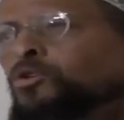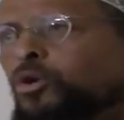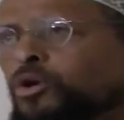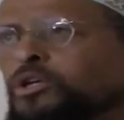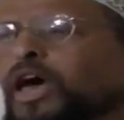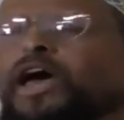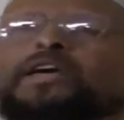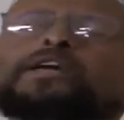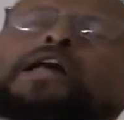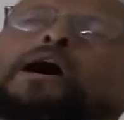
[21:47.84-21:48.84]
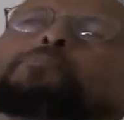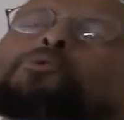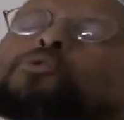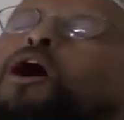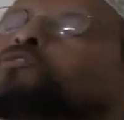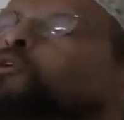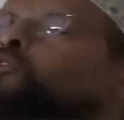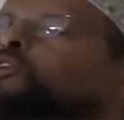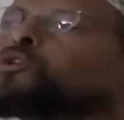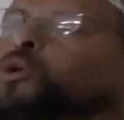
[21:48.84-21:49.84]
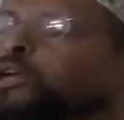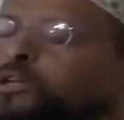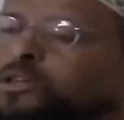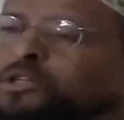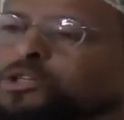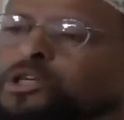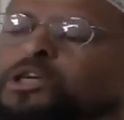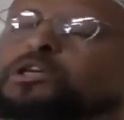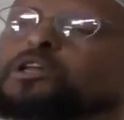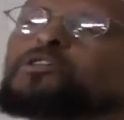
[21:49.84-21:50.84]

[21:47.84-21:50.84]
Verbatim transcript: So, Iyak and I've only created the jinn